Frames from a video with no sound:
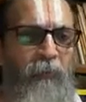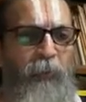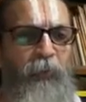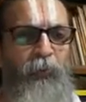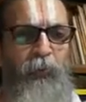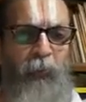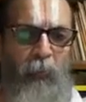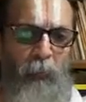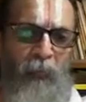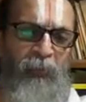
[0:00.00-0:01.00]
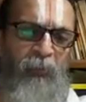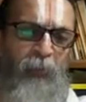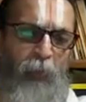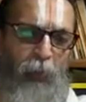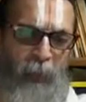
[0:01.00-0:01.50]
leads to the accumulation
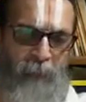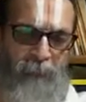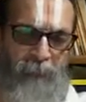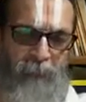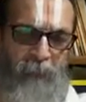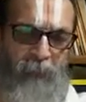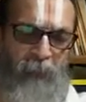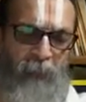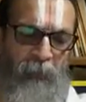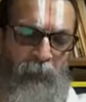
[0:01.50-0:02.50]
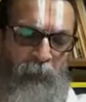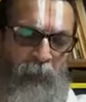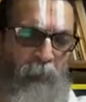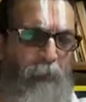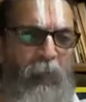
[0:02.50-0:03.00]
of punya,
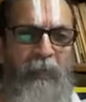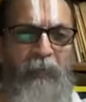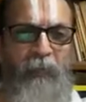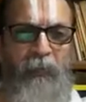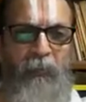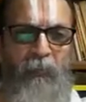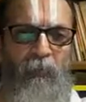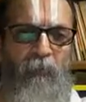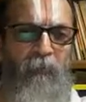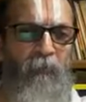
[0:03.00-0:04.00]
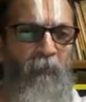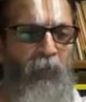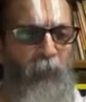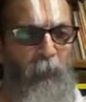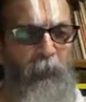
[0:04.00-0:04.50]
and bad deeds
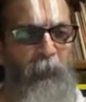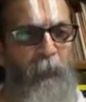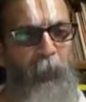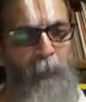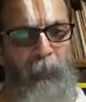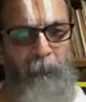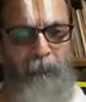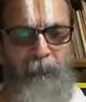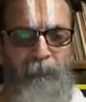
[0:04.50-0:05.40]
accumulates papa.